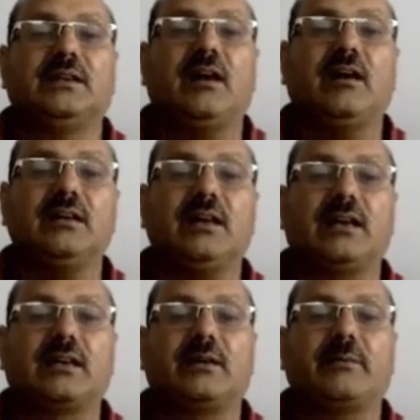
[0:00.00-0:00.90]
All
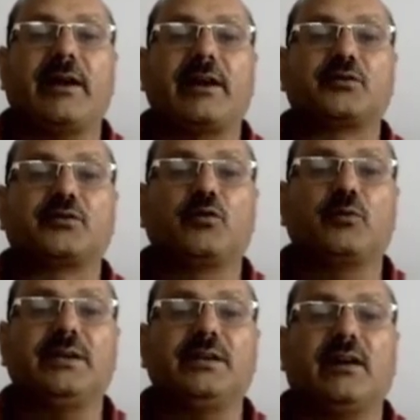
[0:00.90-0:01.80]
are
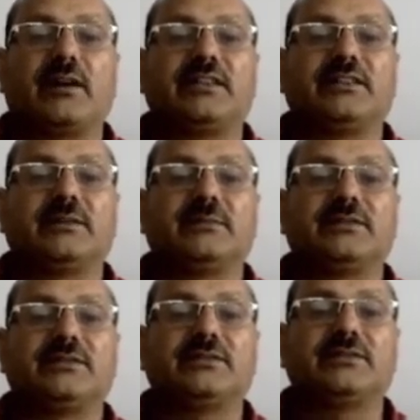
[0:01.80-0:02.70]
microscopic
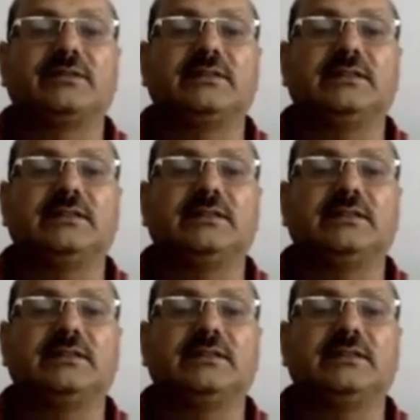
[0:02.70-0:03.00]
organisms.